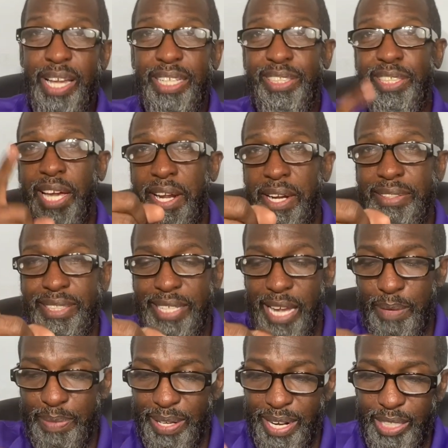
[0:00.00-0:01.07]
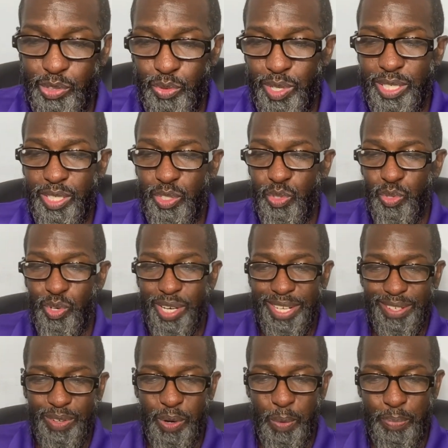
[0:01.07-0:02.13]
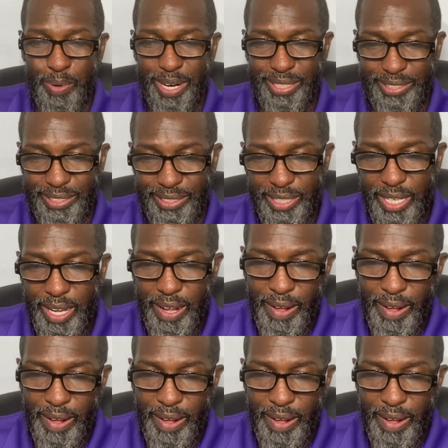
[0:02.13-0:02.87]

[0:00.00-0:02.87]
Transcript: Shout out to Captain Ezra in Detroit, all praises.